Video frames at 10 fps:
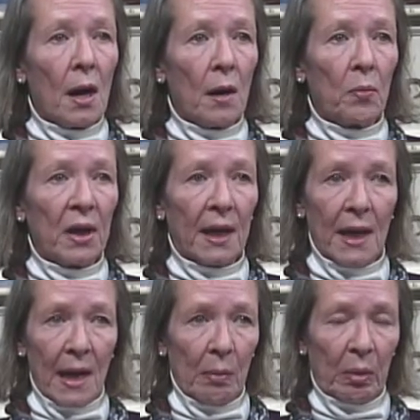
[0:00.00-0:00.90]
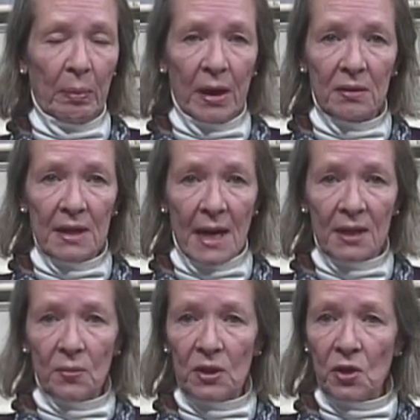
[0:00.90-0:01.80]
We can't prepare
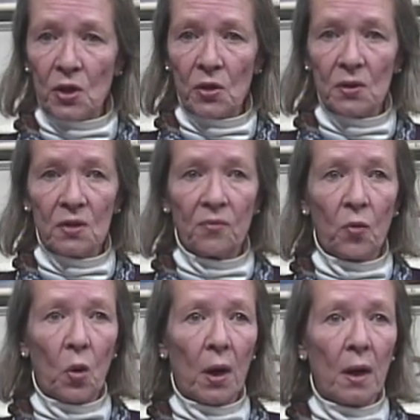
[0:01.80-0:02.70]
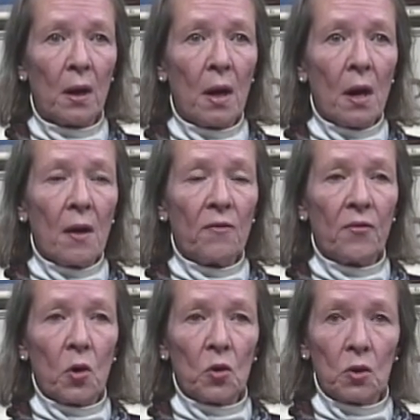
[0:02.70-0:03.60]
tax returns for
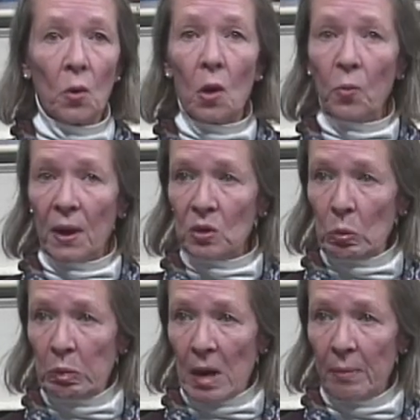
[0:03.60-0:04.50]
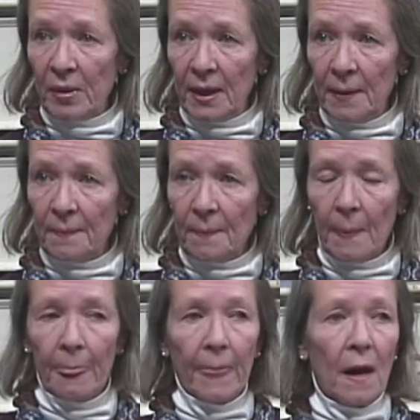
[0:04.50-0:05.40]
folks who own rental property.
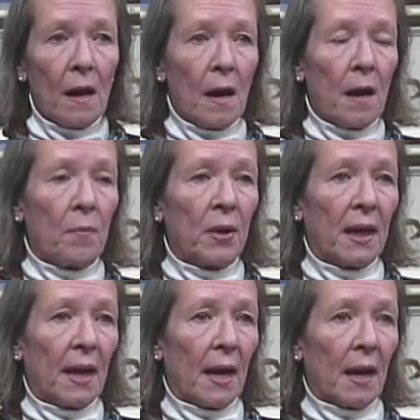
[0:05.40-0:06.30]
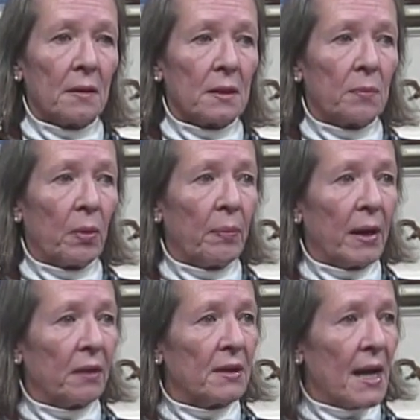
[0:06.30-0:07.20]
We can't
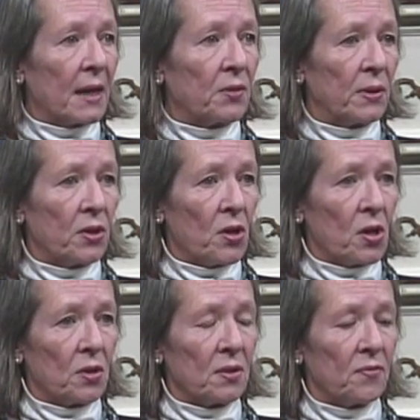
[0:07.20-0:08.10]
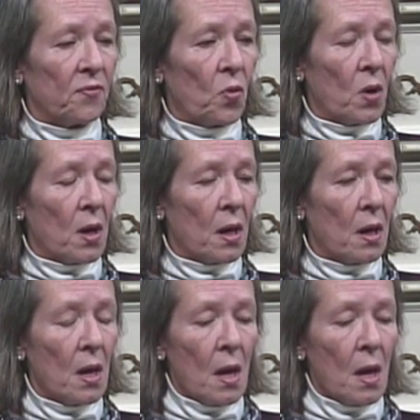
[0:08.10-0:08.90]
prepare tax returns for